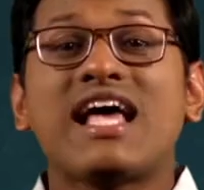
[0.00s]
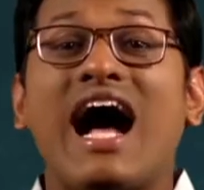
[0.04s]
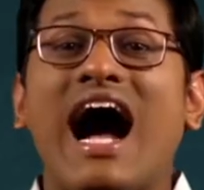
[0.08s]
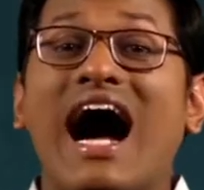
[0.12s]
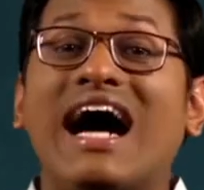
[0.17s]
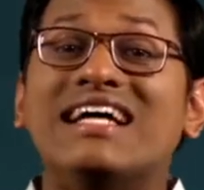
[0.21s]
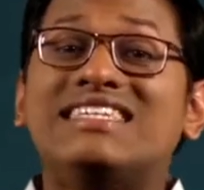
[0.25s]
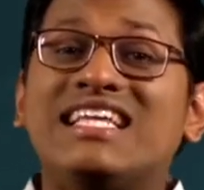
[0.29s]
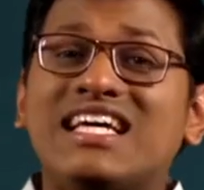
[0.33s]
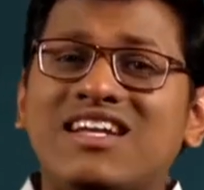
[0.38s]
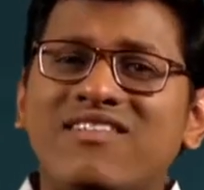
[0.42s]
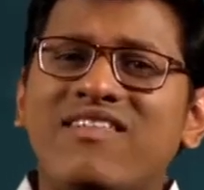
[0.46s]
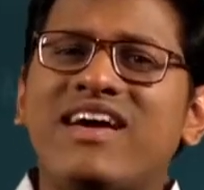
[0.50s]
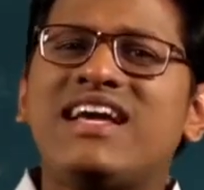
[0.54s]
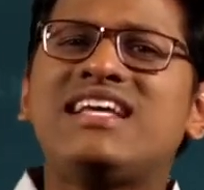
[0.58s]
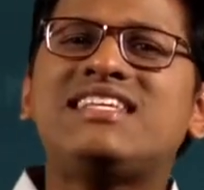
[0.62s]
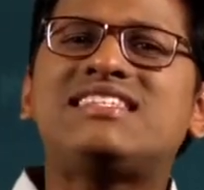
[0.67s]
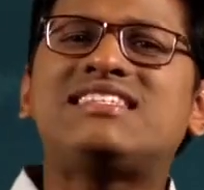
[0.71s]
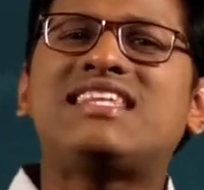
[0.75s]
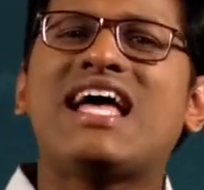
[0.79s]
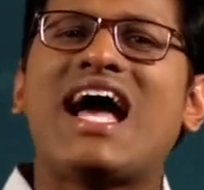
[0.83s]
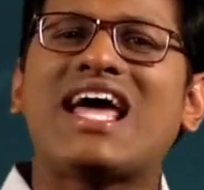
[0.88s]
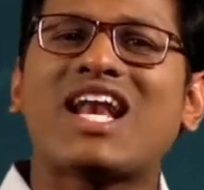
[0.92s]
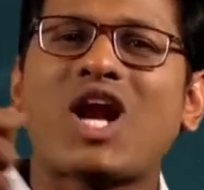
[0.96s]
otherwise
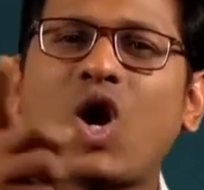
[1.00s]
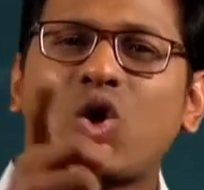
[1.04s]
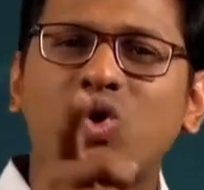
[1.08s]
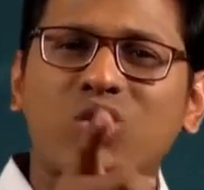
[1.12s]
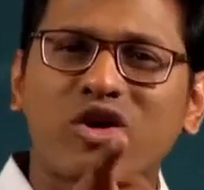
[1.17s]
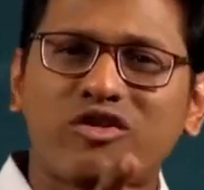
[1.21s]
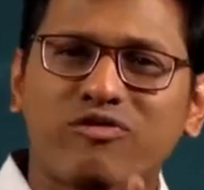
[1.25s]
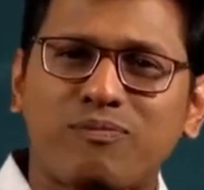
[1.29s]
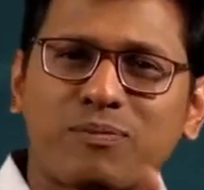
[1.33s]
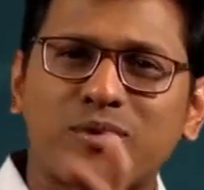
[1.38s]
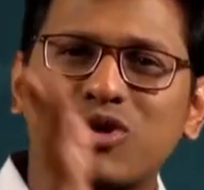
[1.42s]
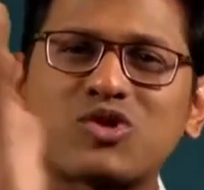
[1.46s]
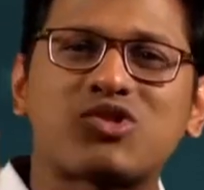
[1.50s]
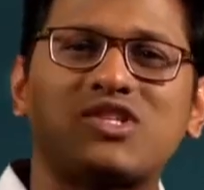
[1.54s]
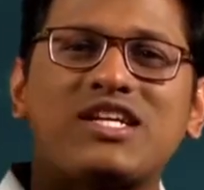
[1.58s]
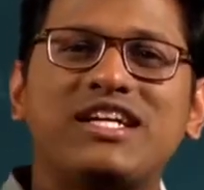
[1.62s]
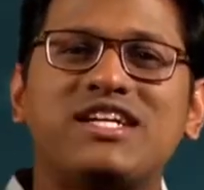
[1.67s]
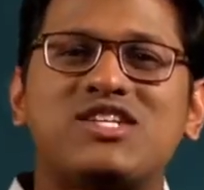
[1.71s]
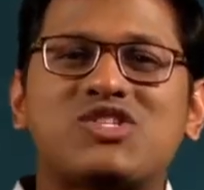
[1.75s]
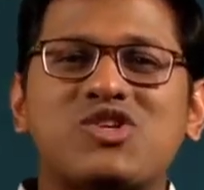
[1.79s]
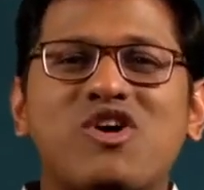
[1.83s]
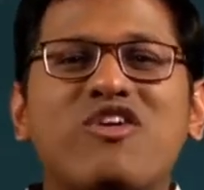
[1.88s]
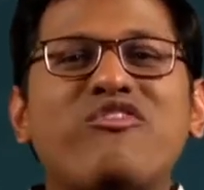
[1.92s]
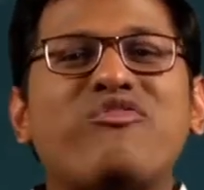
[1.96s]
than out of
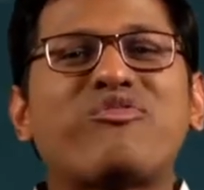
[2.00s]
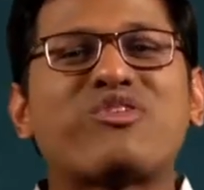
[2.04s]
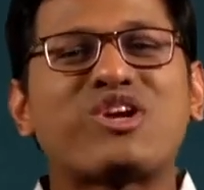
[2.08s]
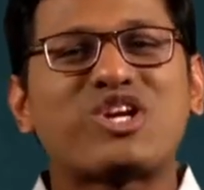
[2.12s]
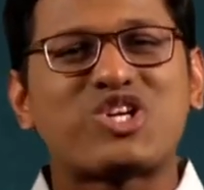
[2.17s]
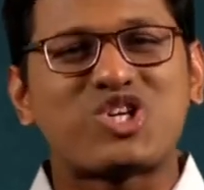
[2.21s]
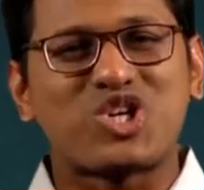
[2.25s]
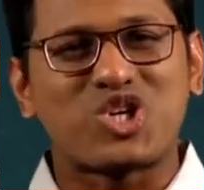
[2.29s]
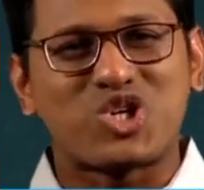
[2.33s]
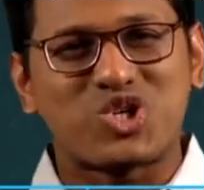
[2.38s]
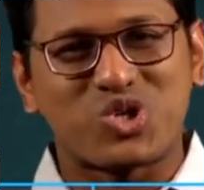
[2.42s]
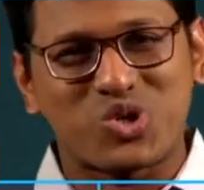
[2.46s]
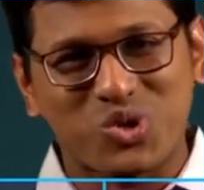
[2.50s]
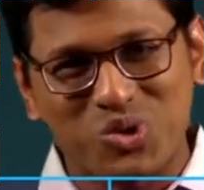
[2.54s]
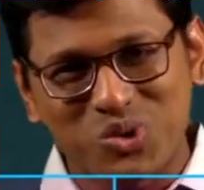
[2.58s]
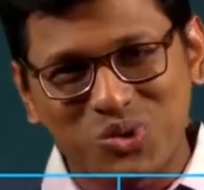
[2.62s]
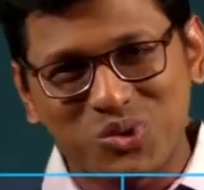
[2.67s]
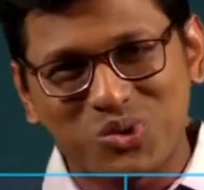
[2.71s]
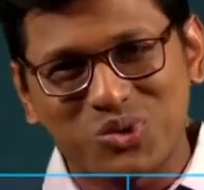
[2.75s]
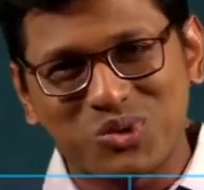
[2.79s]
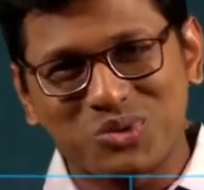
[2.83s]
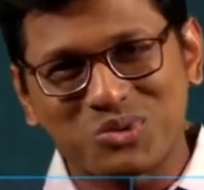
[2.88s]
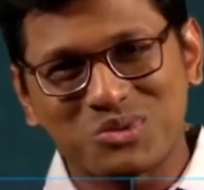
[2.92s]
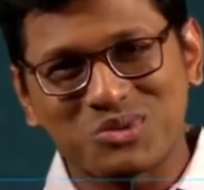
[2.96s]
proceeds of fresh issue.